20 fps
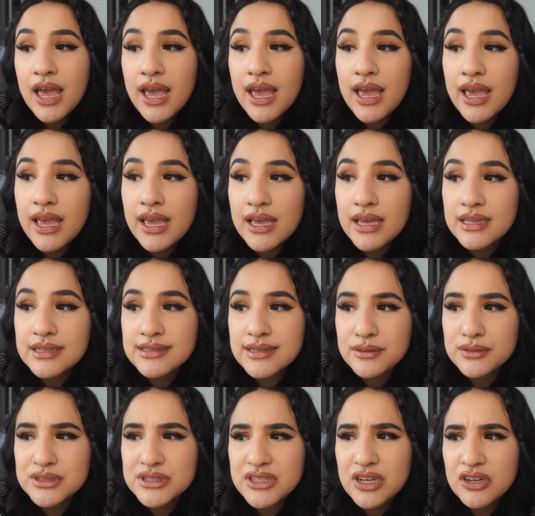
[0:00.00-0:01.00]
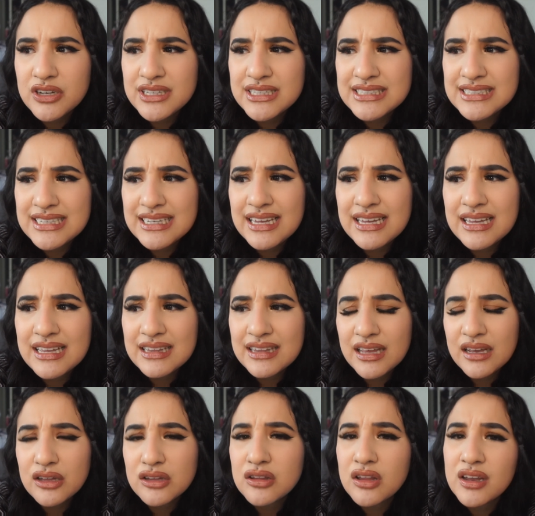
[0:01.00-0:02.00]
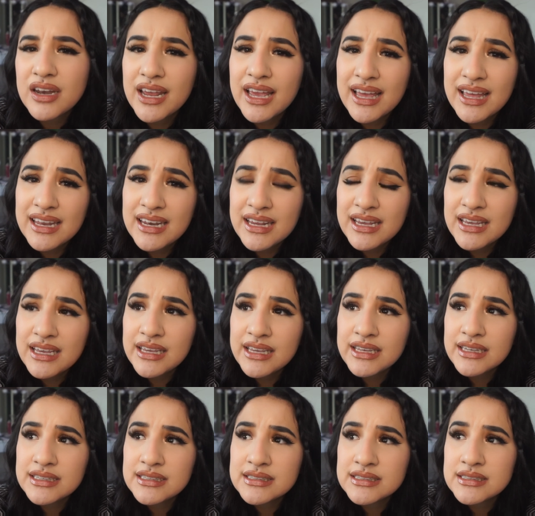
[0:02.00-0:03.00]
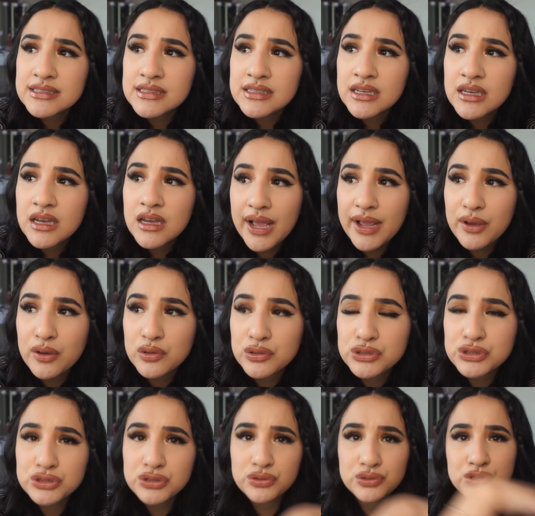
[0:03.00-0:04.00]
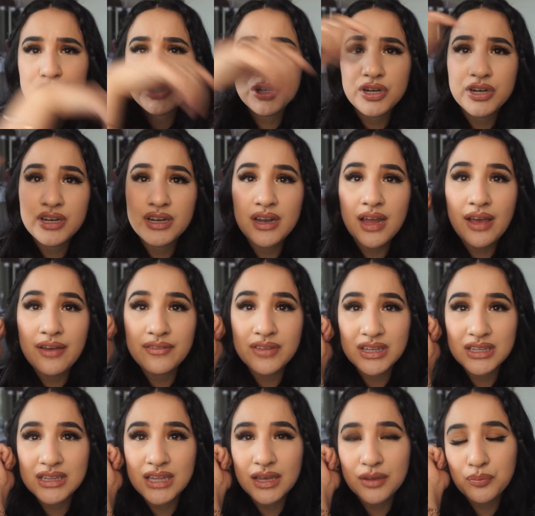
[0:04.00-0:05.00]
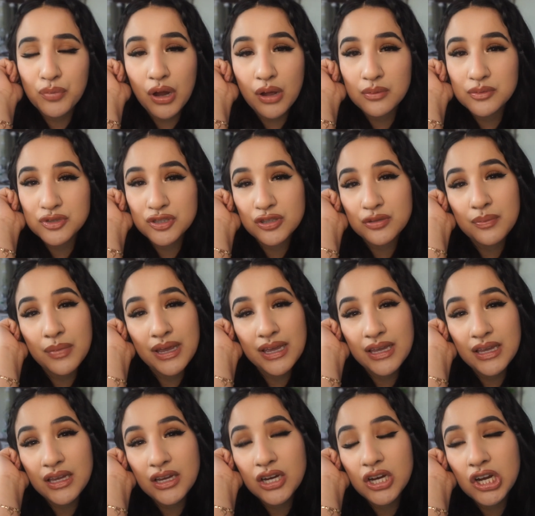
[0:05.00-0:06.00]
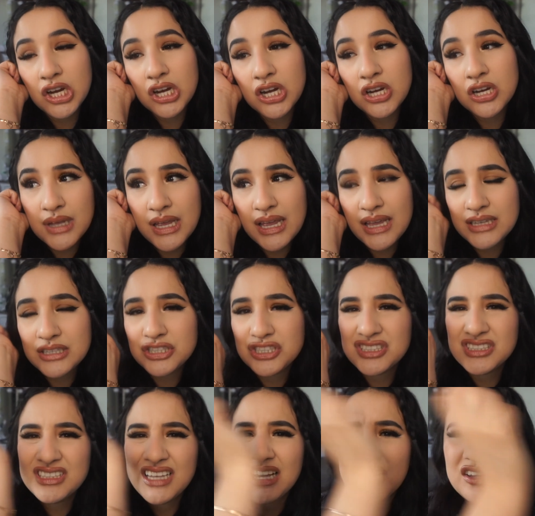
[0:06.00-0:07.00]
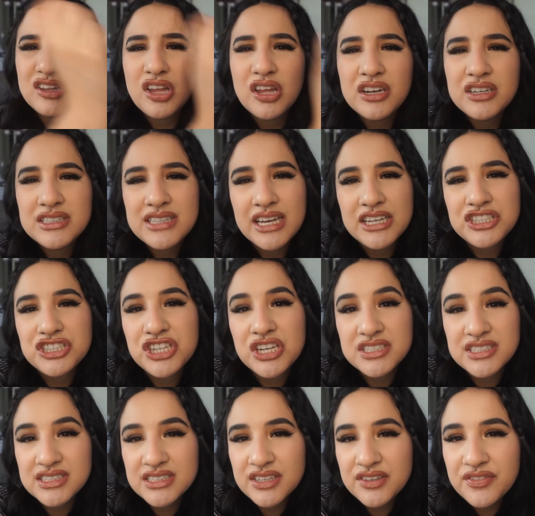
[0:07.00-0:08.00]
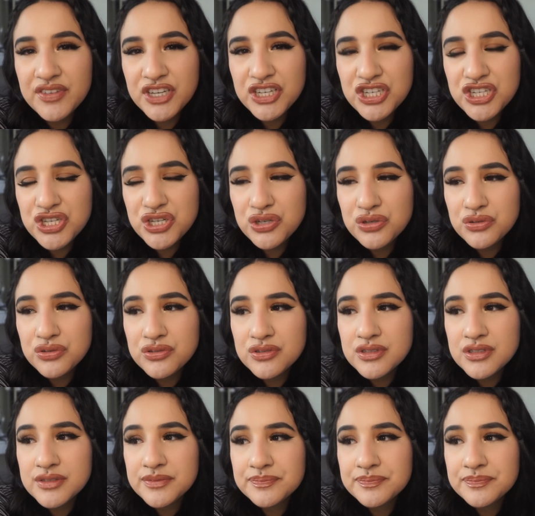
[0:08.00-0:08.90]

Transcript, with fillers: And I was starting to get like a lot of headaches. I also started having like problems with my ear and just like a lot of digestive issues.